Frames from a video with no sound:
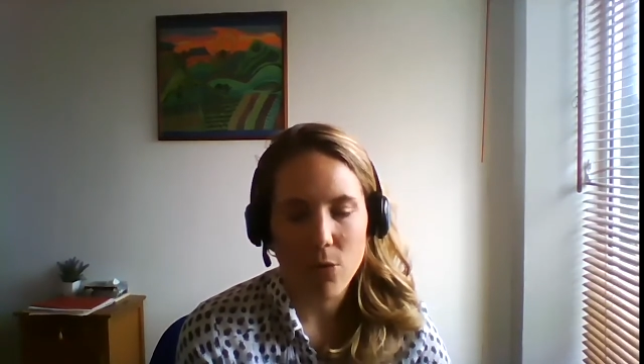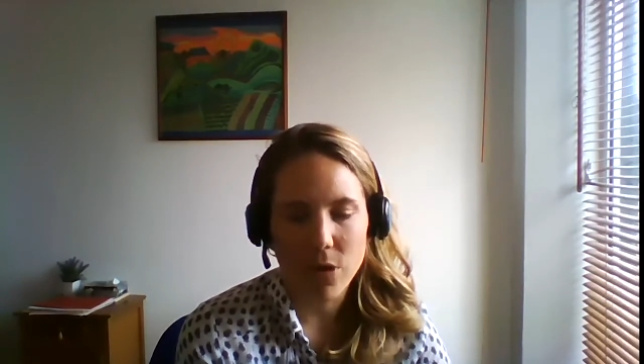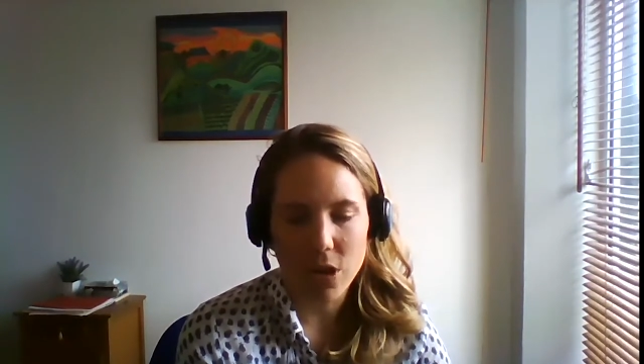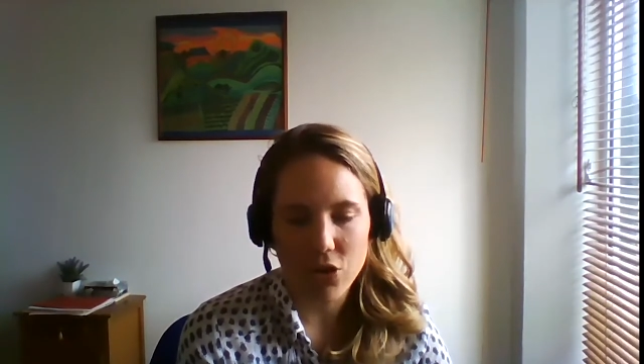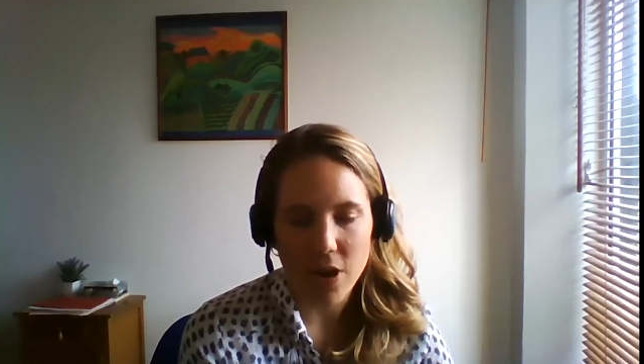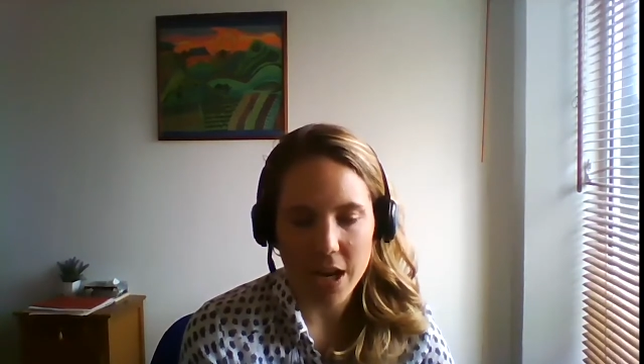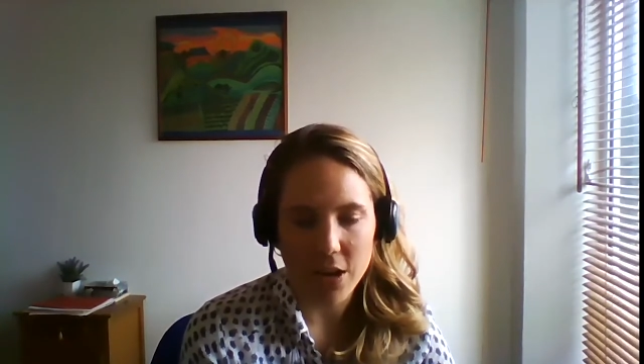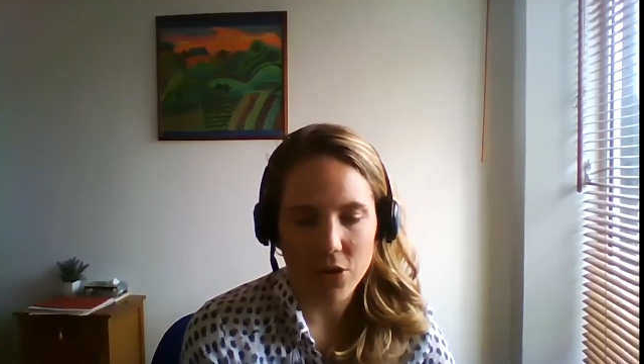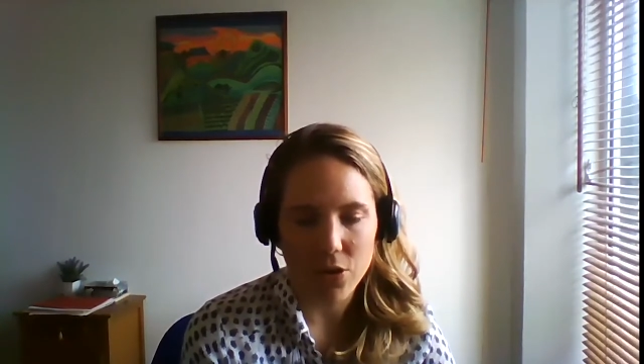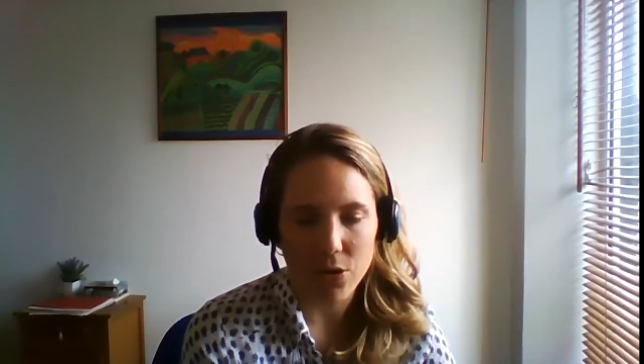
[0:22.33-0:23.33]
really
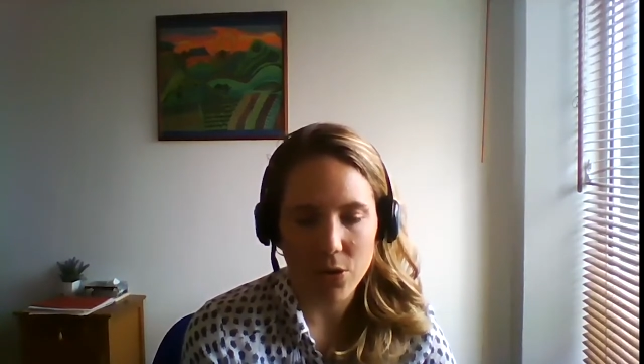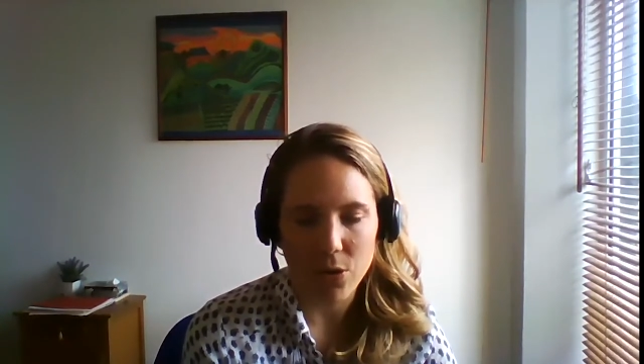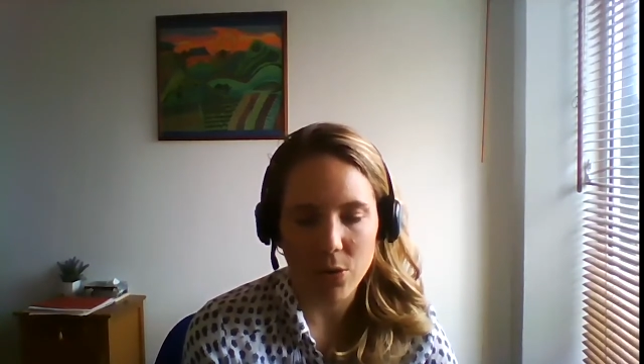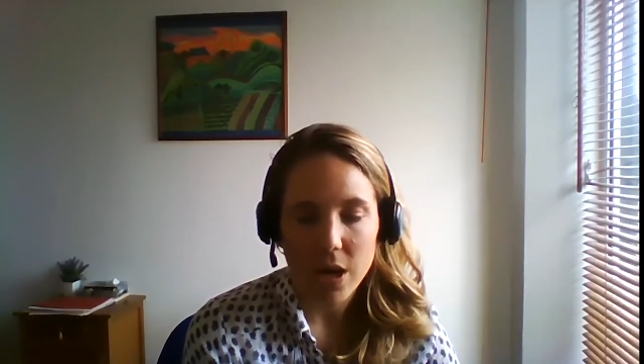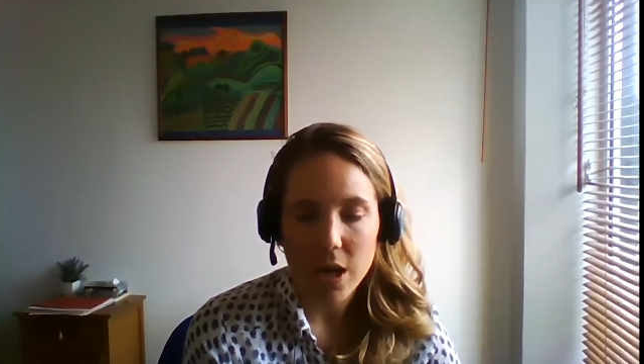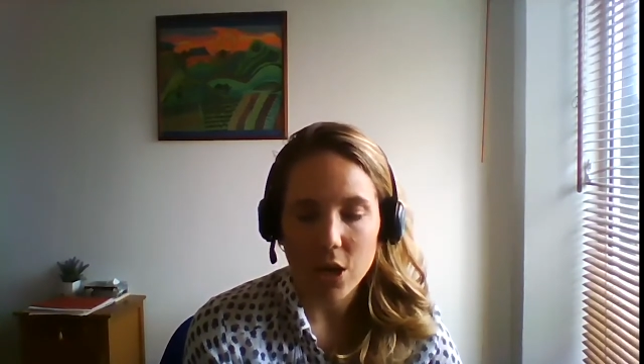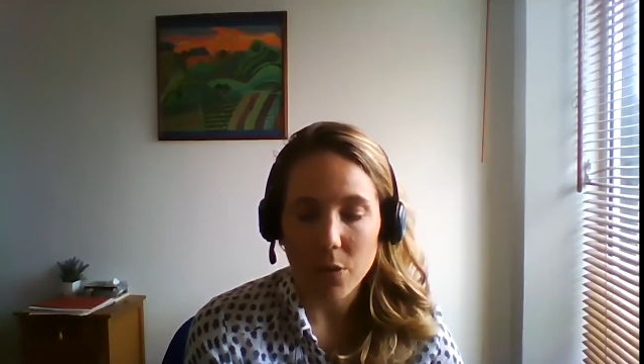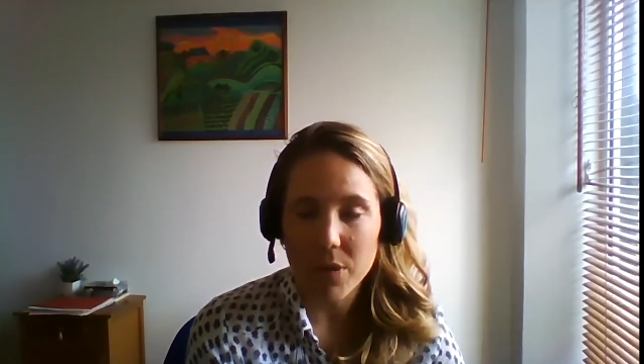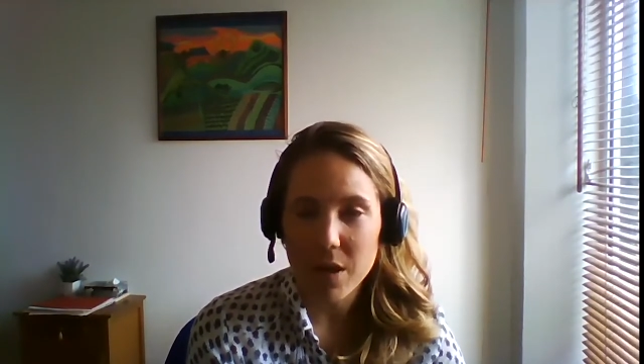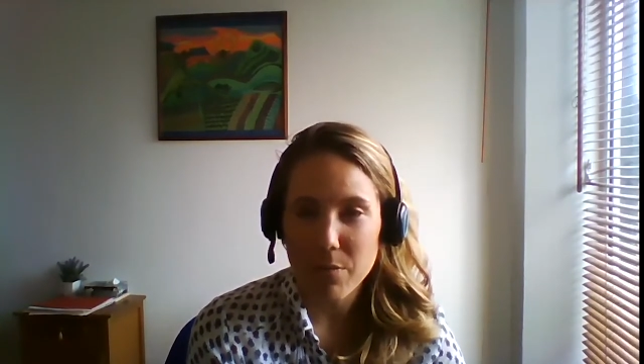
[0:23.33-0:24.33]
trying to you
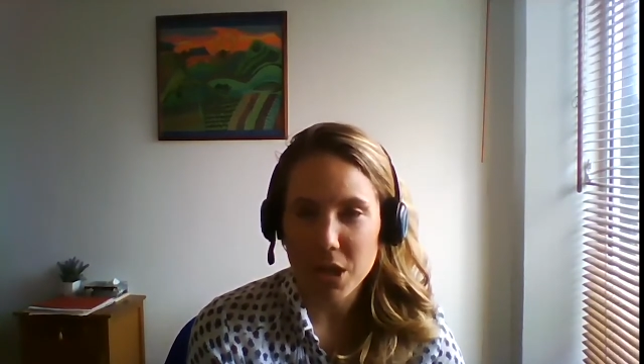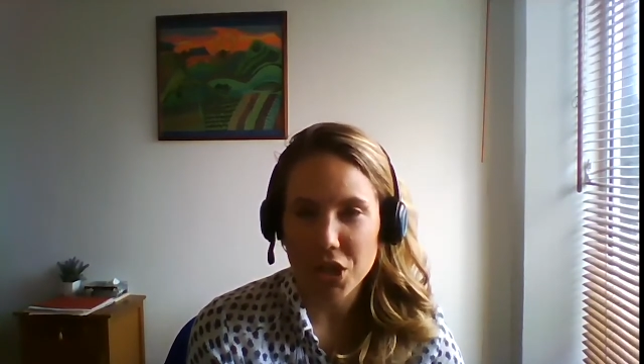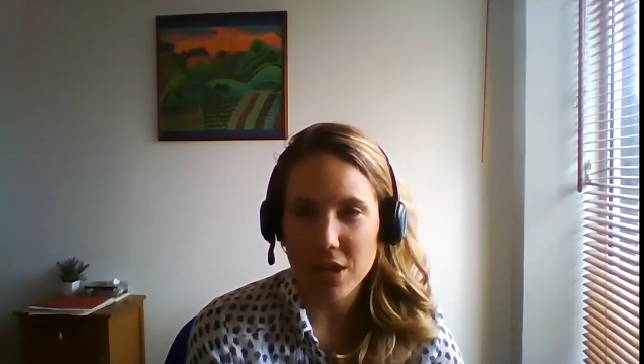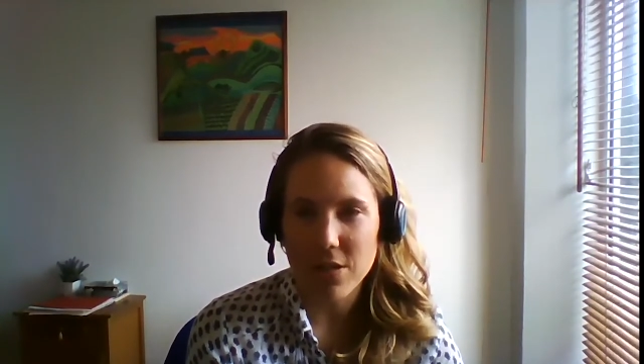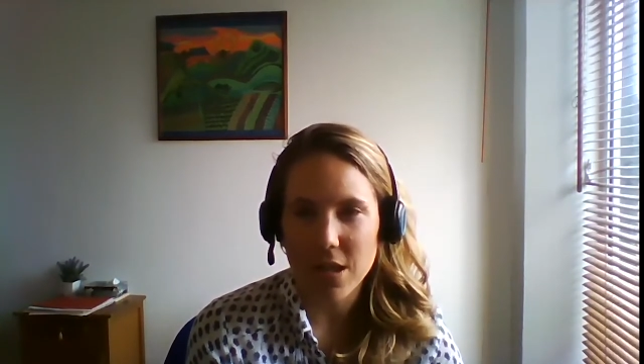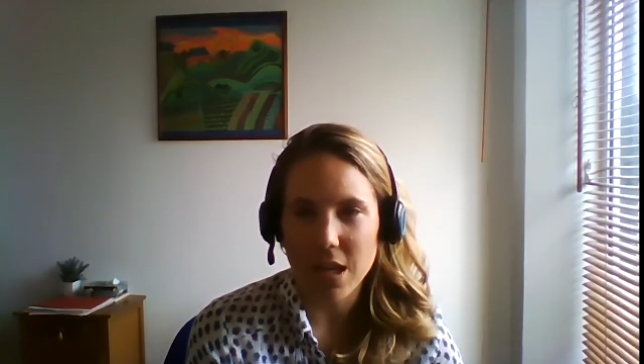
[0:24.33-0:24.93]
know be ambitious